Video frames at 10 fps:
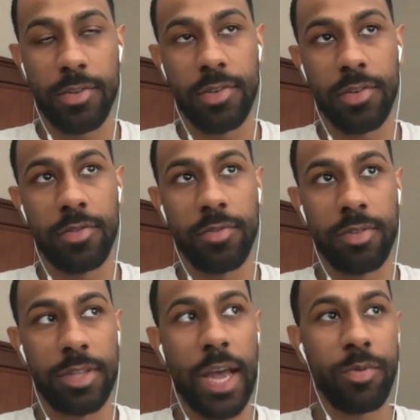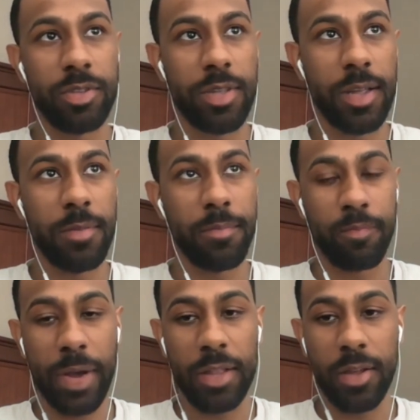So that was like
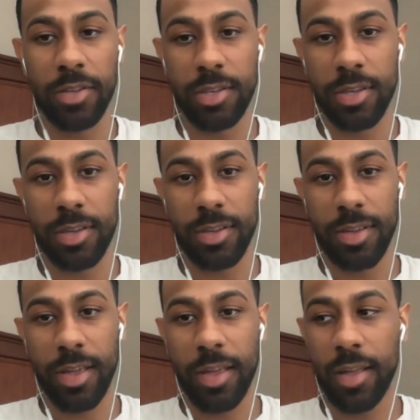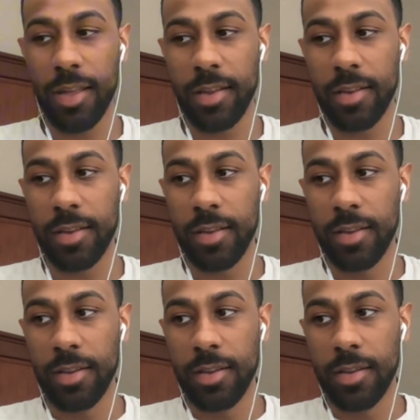my logic. And
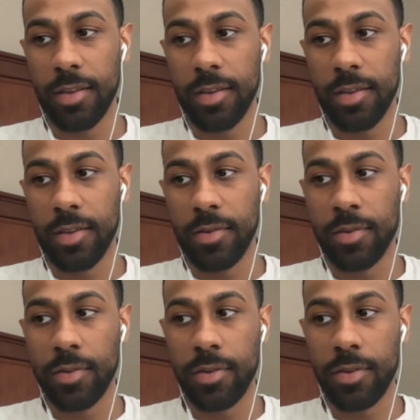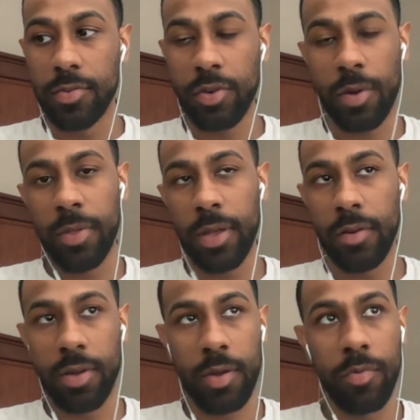so I'm thinking,
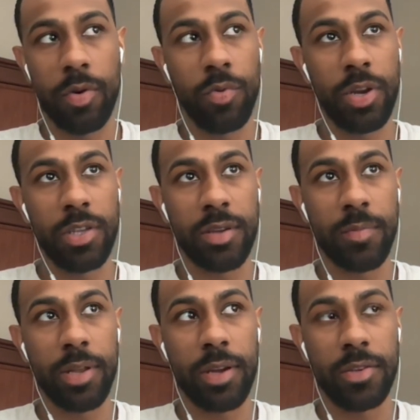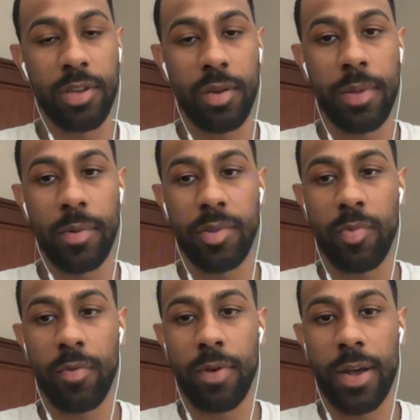okay, what is somebody else going to be able to
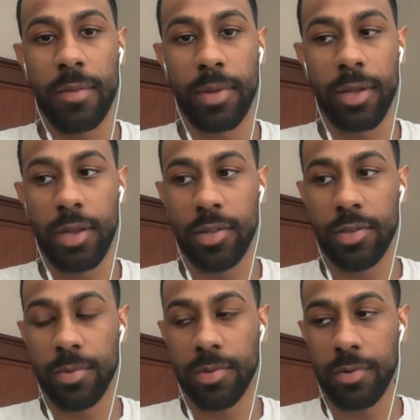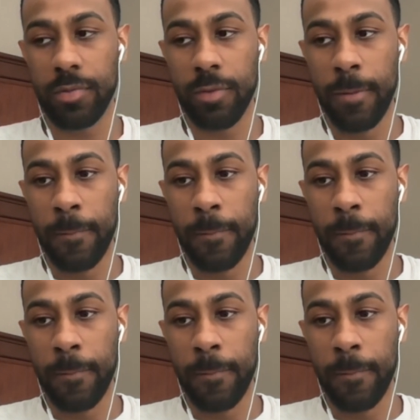provide me in terms of